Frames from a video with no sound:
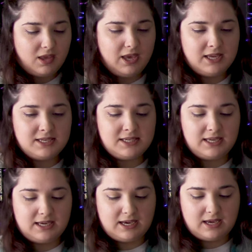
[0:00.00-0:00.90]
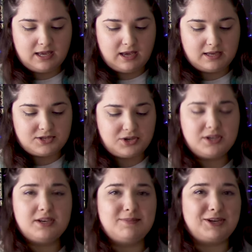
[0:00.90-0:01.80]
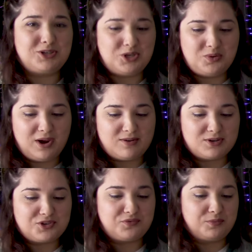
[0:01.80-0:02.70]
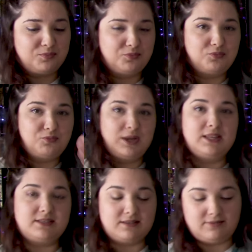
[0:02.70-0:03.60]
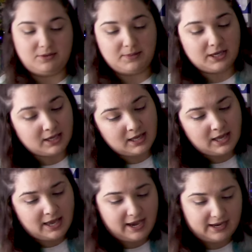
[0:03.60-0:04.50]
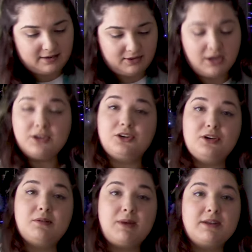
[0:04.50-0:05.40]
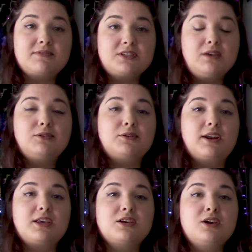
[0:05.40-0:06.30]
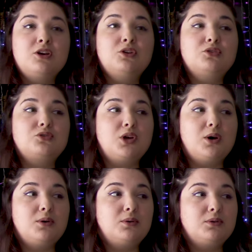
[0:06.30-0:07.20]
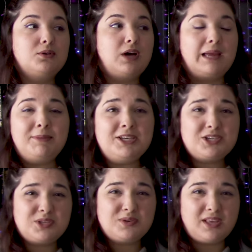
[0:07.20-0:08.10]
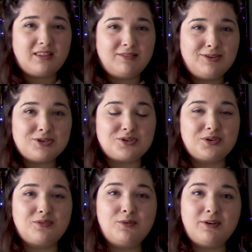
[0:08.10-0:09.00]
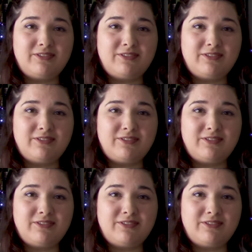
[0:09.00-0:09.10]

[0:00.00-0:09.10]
and I started it about two hours from when this is filming and I've gotten a good amount of stuff already. So I might just use that in the future. So if you want